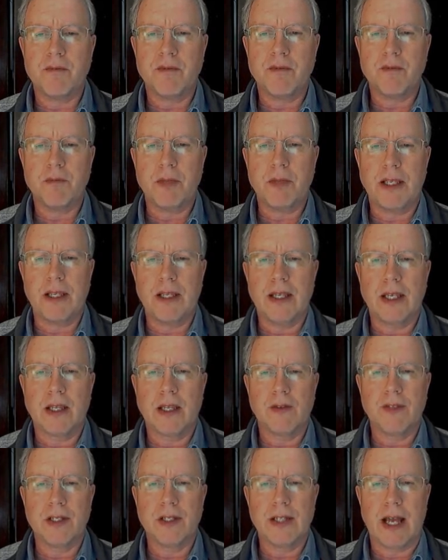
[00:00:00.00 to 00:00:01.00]

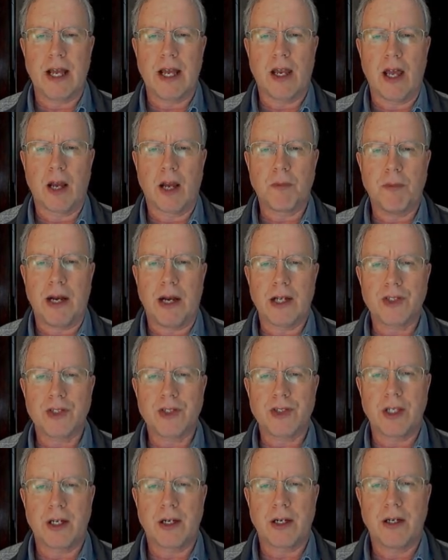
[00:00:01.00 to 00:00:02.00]
beginning of the dialog box
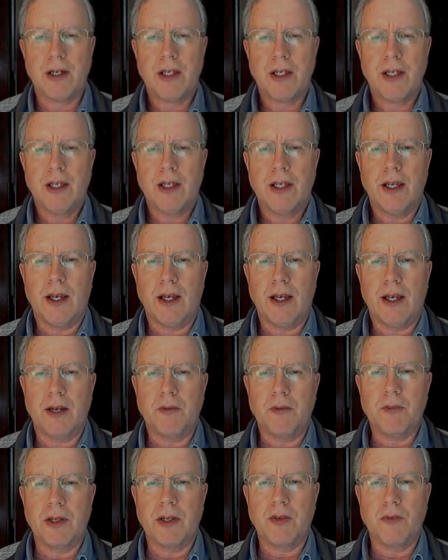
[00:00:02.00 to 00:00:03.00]
there,
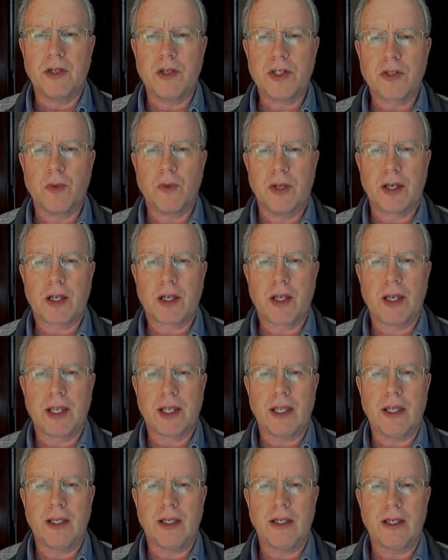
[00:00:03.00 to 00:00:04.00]
but we just want to
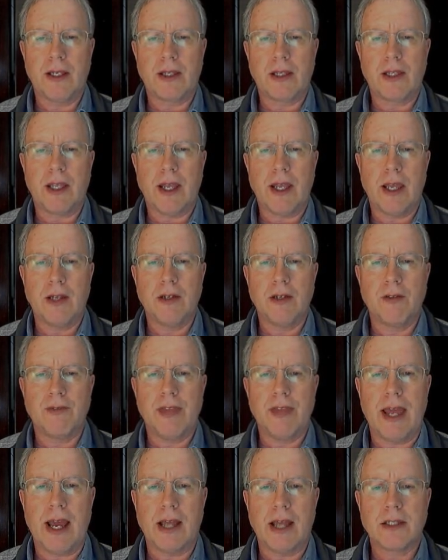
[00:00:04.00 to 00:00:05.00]
click in at the end of
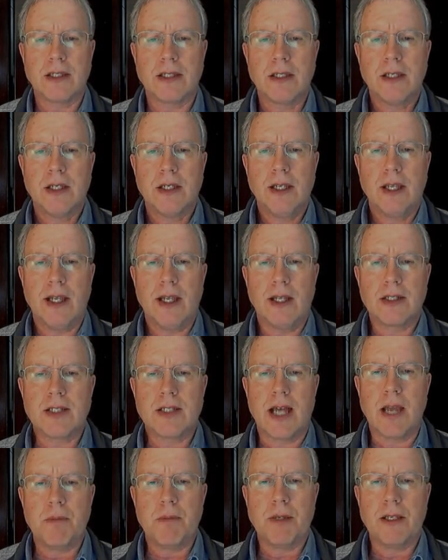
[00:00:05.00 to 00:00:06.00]
that and
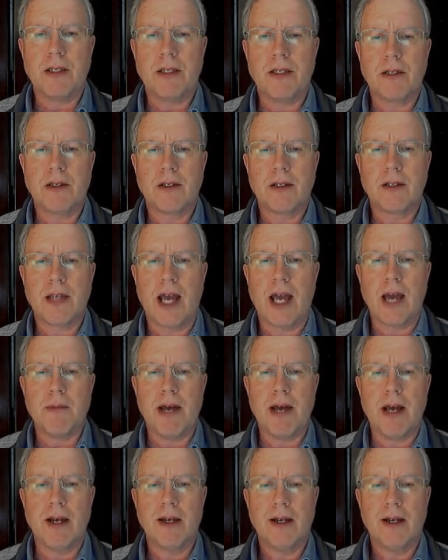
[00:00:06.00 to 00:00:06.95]
type in comma